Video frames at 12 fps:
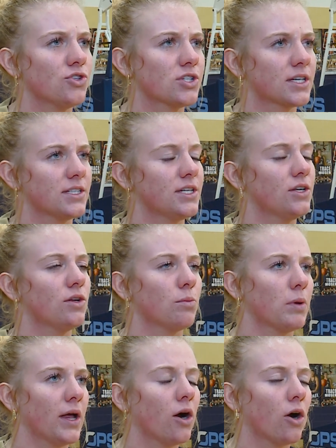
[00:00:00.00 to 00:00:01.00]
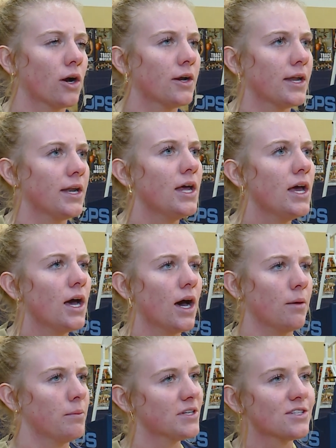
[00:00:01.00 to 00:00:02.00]
Just continue to play hard. And
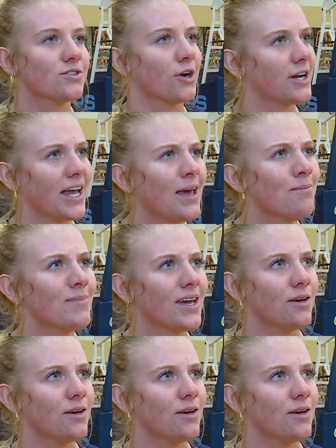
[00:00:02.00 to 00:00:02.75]
this is our game.